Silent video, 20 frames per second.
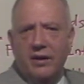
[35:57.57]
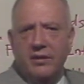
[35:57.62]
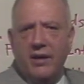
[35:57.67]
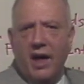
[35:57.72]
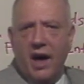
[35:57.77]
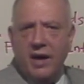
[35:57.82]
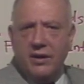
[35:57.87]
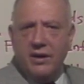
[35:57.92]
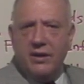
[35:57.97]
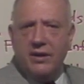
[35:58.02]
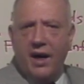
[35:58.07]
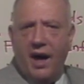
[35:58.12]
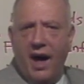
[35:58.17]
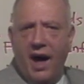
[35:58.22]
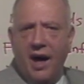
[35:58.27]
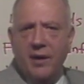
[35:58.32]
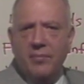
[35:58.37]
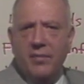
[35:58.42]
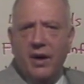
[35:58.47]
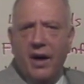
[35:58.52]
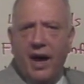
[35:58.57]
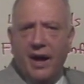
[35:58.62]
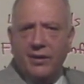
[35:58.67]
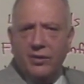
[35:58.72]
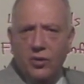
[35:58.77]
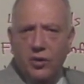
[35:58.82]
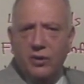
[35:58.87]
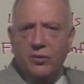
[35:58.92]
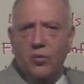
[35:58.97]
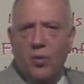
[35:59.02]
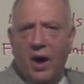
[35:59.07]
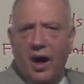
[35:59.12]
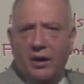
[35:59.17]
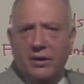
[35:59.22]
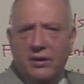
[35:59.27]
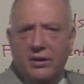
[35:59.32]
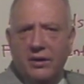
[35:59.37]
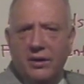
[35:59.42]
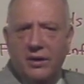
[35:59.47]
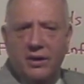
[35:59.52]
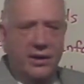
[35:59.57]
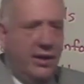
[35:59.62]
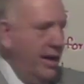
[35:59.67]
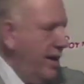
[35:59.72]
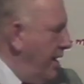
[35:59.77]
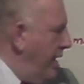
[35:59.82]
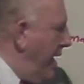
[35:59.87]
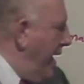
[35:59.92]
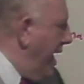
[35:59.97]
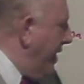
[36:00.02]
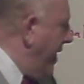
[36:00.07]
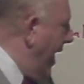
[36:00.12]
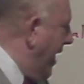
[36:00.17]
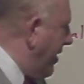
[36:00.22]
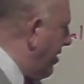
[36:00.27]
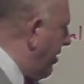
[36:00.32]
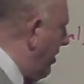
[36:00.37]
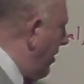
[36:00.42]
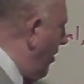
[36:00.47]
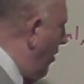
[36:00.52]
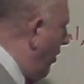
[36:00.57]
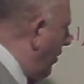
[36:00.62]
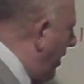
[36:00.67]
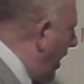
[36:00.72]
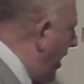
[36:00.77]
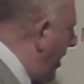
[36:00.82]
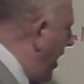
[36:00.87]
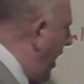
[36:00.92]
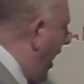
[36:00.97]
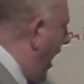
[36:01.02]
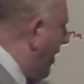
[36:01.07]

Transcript: Take your time and learn well. And that's, okay?